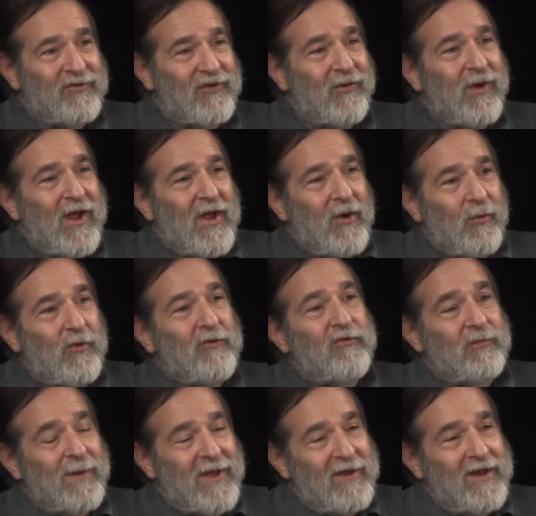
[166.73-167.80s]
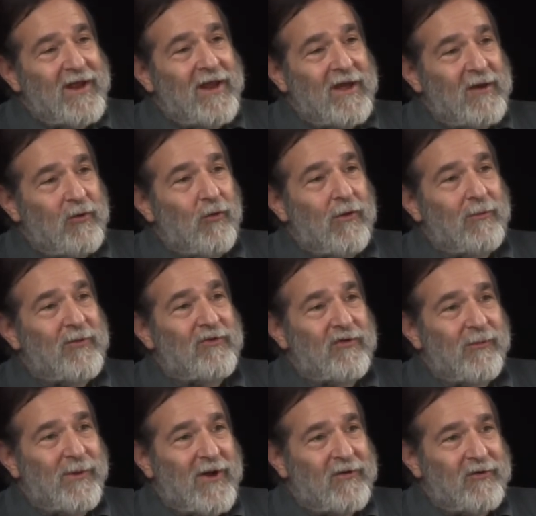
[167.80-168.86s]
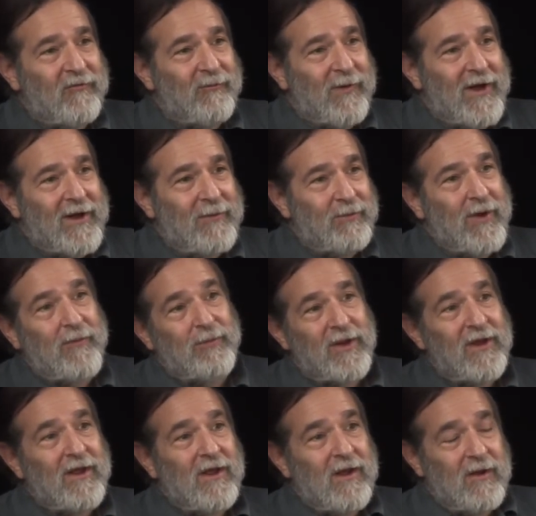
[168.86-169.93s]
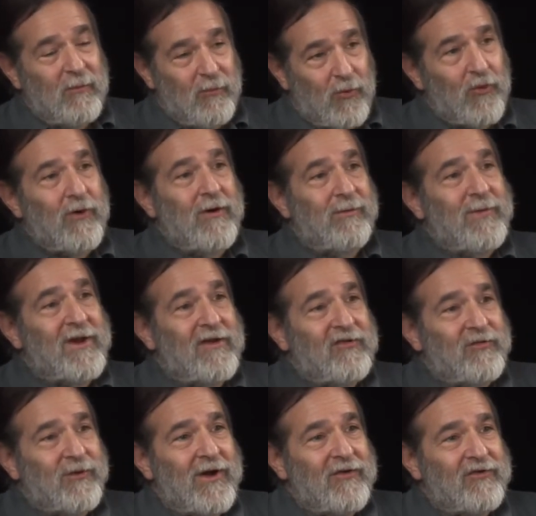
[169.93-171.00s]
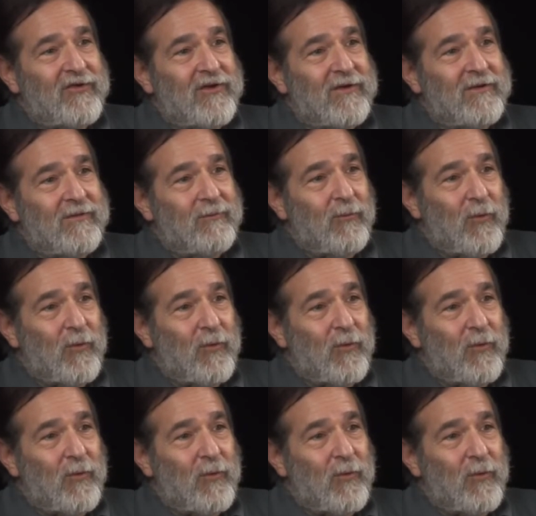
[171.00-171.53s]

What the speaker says: So we're spending an enormous amount of money pumping more administration,